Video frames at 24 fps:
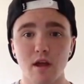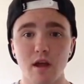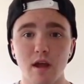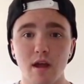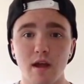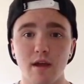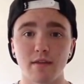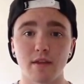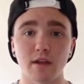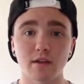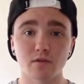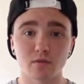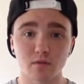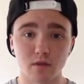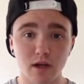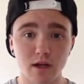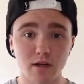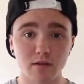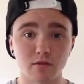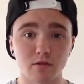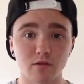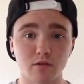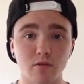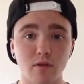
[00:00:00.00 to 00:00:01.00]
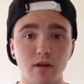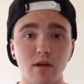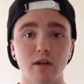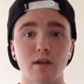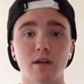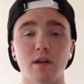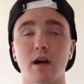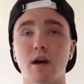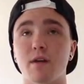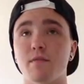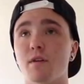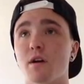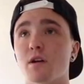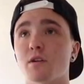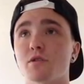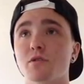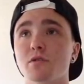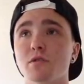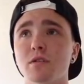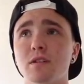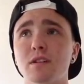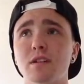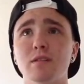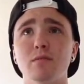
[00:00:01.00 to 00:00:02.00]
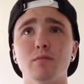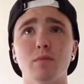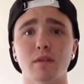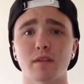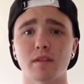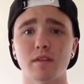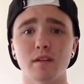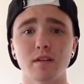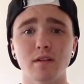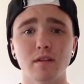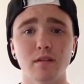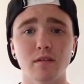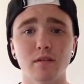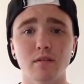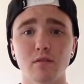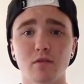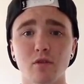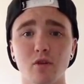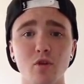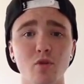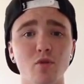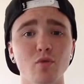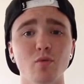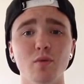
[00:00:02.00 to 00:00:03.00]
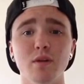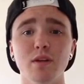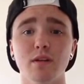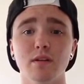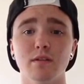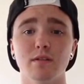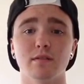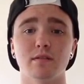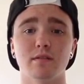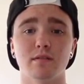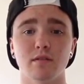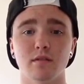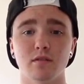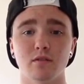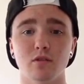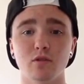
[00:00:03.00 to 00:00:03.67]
And that's what I do. And I've actually, within 3 weeks,